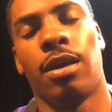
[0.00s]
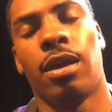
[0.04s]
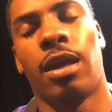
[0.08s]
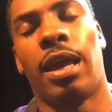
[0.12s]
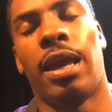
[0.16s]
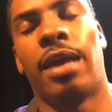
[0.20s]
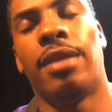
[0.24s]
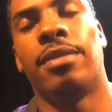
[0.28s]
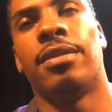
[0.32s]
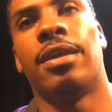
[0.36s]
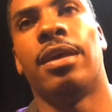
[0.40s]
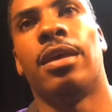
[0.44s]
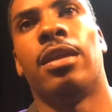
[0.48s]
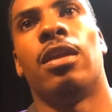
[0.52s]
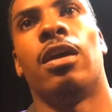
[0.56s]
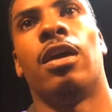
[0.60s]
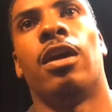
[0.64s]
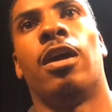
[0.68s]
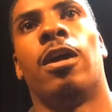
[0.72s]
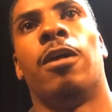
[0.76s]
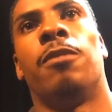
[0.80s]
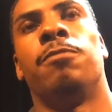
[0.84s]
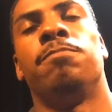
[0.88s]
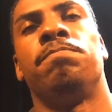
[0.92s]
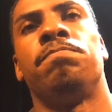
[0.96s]
And then
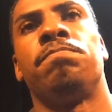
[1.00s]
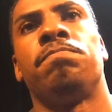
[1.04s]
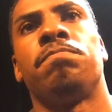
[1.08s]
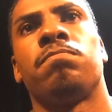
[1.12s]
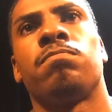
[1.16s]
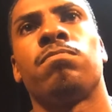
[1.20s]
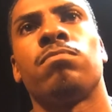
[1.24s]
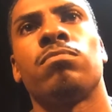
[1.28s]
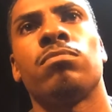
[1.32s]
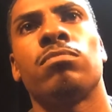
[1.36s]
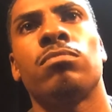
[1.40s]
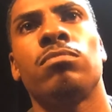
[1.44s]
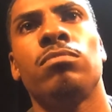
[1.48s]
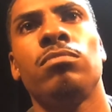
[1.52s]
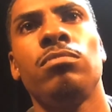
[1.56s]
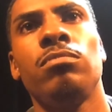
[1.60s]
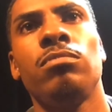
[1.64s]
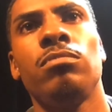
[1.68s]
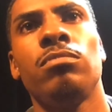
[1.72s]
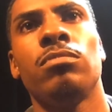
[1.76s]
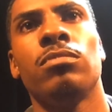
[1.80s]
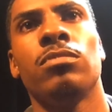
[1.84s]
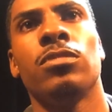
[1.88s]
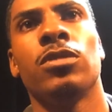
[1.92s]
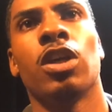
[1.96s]

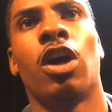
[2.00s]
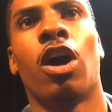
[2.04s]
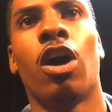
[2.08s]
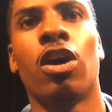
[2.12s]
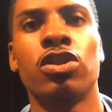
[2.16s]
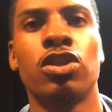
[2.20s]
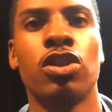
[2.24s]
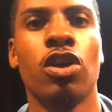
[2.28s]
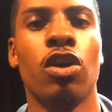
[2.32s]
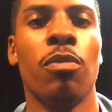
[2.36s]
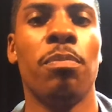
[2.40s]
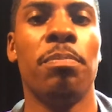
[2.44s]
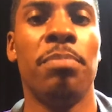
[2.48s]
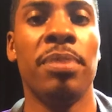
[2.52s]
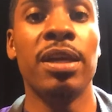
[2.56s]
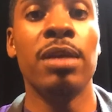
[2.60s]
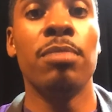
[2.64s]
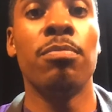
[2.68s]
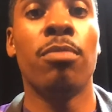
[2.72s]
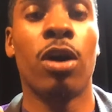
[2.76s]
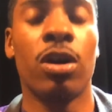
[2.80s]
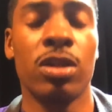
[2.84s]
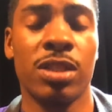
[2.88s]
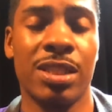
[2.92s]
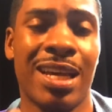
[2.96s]
also be
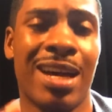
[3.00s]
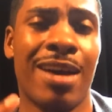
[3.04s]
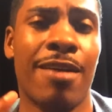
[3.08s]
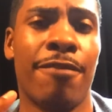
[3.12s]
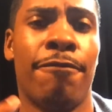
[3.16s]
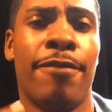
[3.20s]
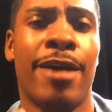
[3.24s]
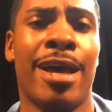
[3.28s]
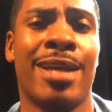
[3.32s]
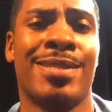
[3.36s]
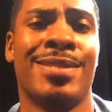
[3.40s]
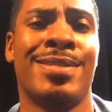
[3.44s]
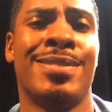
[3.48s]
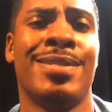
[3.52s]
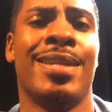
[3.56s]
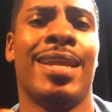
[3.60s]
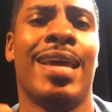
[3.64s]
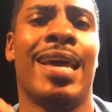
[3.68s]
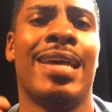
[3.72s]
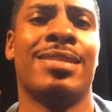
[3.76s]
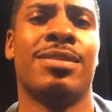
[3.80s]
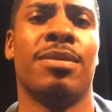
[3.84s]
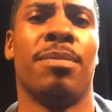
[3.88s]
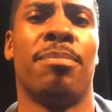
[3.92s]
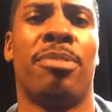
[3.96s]
multifaceted
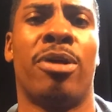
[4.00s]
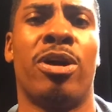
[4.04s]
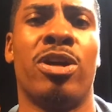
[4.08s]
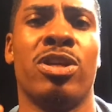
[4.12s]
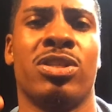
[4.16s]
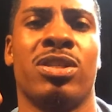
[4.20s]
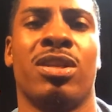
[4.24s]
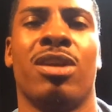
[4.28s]
as a person.